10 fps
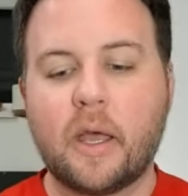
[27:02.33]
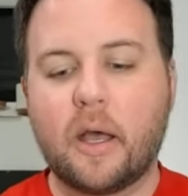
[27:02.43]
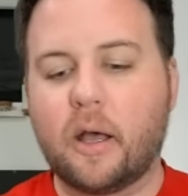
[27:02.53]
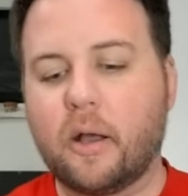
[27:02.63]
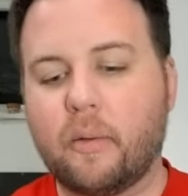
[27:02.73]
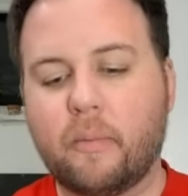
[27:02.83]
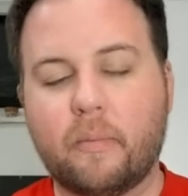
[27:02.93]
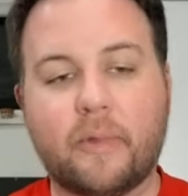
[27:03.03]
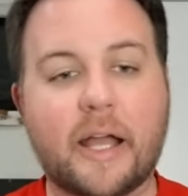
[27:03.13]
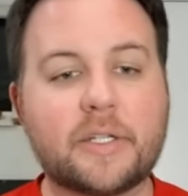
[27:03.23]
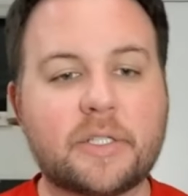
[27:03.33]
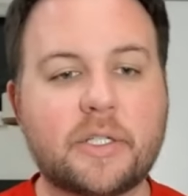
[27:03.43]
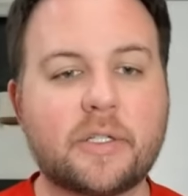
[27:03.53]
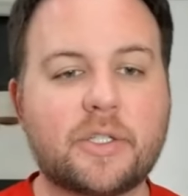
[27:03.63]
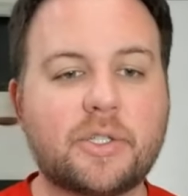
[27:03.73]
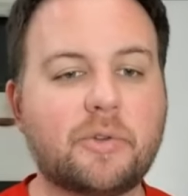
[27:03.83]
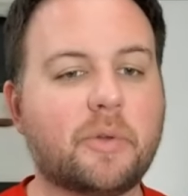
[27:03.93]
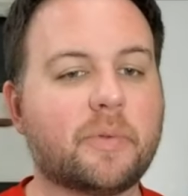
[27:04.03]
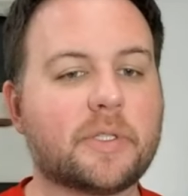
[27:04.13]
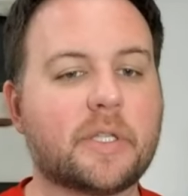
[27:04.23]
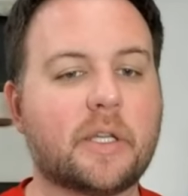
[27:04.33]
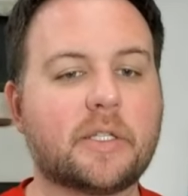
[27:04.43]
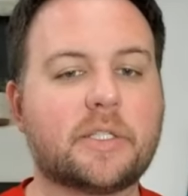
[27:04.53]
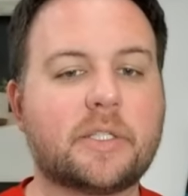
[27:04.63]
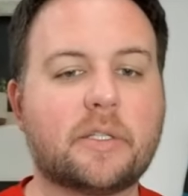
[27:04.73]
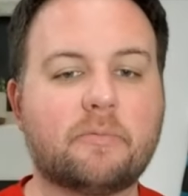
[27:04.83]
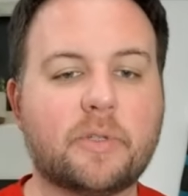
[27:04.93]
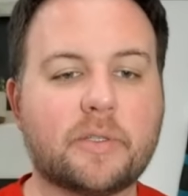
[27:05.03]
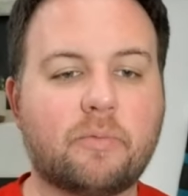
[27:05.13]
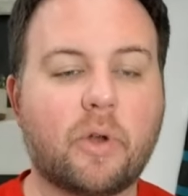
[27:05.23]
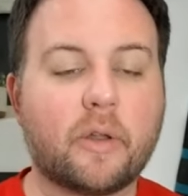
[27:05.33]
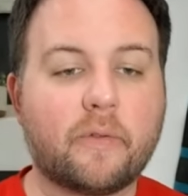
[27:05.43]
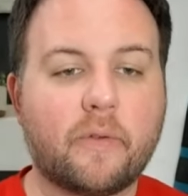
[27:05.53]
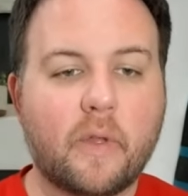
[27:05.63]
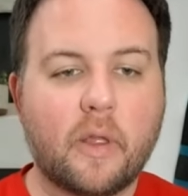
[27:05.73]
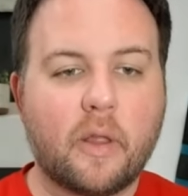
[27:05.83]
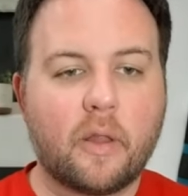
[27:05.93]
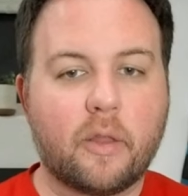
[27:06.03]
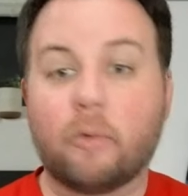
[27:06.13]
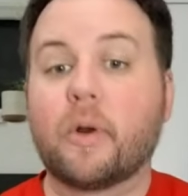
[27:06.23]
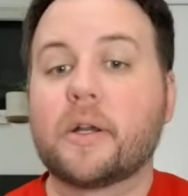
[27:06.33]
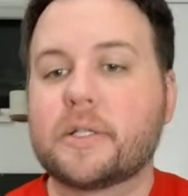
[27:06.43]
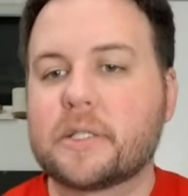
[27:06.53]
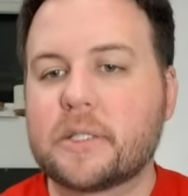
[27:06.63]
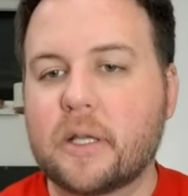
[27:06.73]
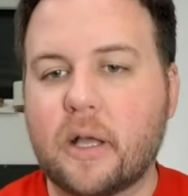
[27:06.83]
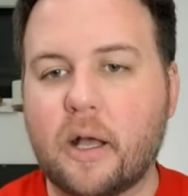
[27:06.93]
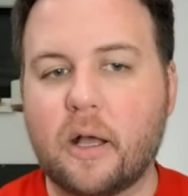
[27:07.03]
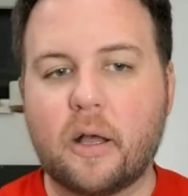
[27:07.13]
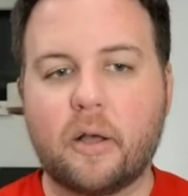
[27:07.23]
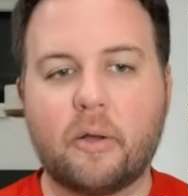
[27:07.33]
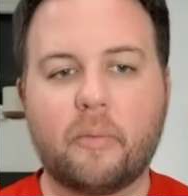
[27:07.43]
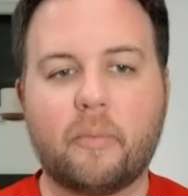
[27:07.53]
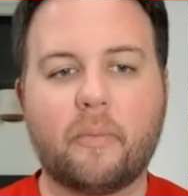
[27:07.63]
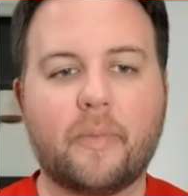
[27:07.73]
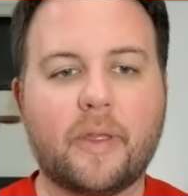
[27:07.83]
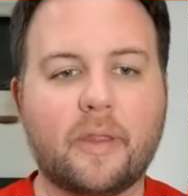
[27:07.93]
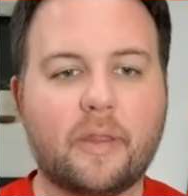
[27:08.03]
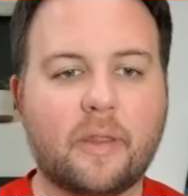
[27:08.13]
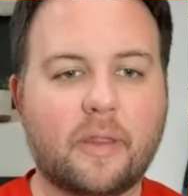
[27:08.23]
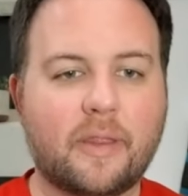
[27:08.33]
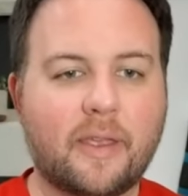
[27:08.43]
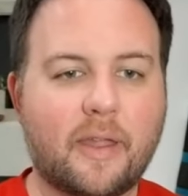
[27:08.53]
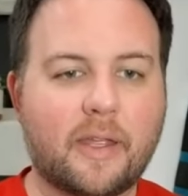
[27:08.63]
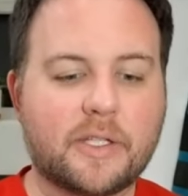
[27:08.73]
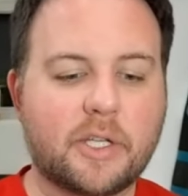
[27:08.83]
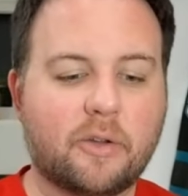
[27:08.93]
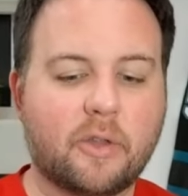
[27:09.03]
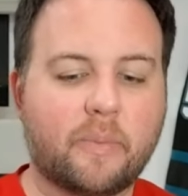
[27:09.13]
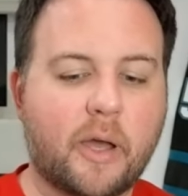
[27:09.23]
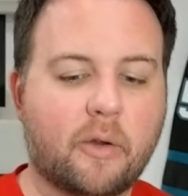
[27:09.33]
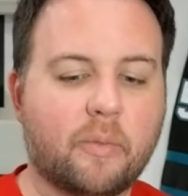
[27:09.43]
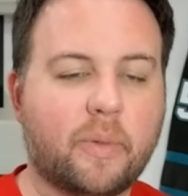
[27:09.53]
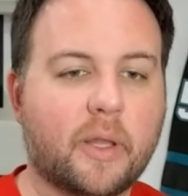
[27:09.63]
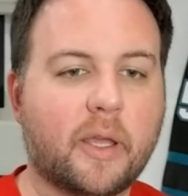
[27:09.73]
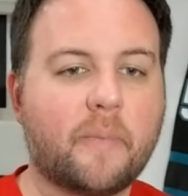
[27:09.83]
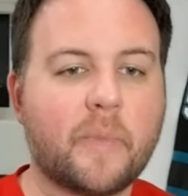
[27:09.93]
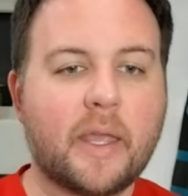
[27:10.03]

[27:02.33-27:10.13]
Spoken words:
Last year's shooting percentage was one of the worst in the NHL on the power play.